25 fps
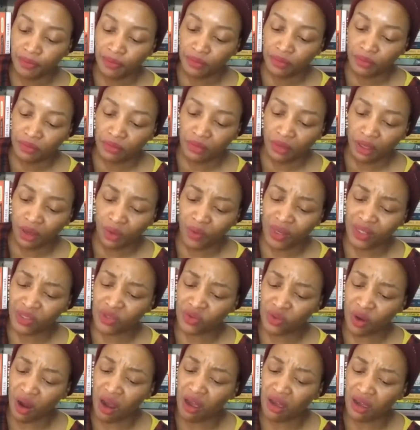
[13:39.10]
What's
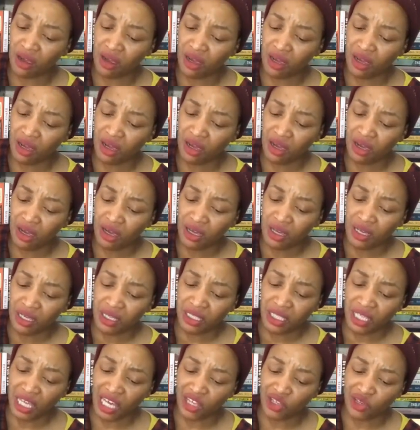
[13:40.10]
wrong?
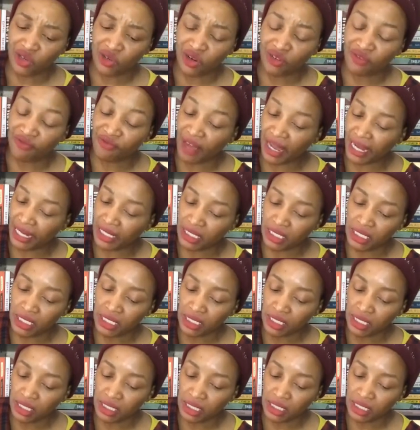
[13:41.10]
Can you not find it?
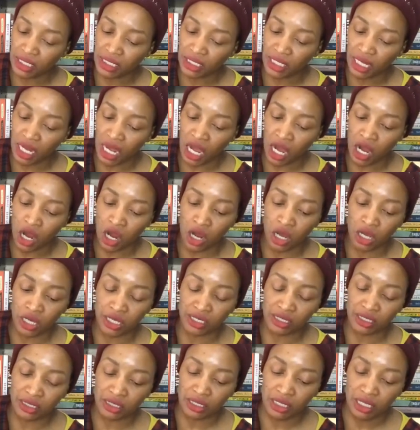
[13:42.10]
I
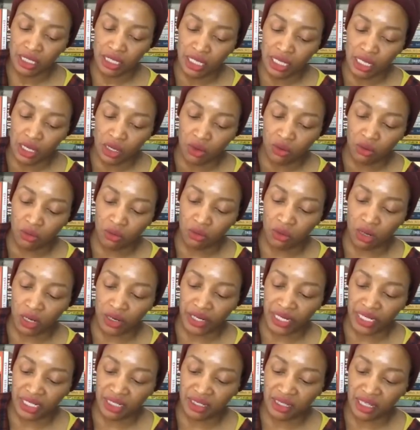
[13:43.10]
asked,
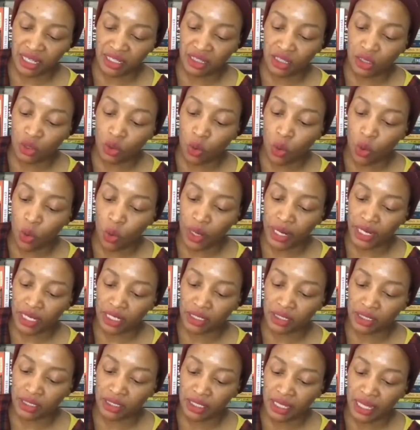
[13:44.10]
worried that the coil
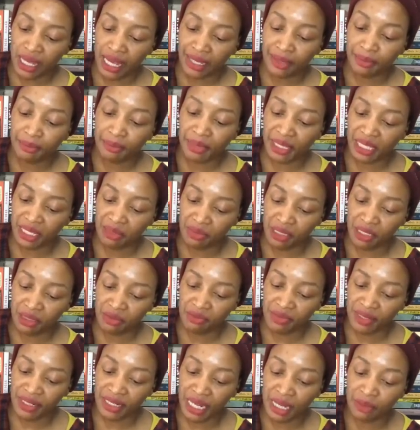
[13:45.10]
had maybe
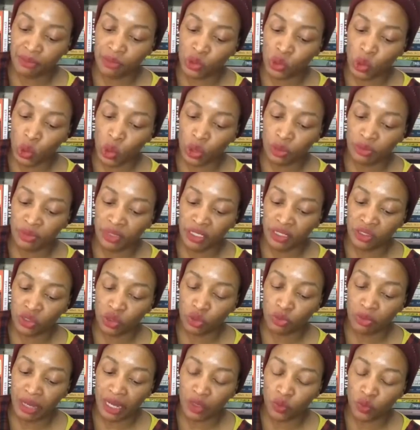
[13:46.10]
been absorbed into
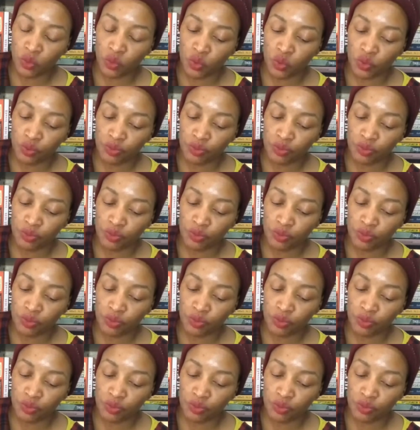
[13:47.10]
my womb,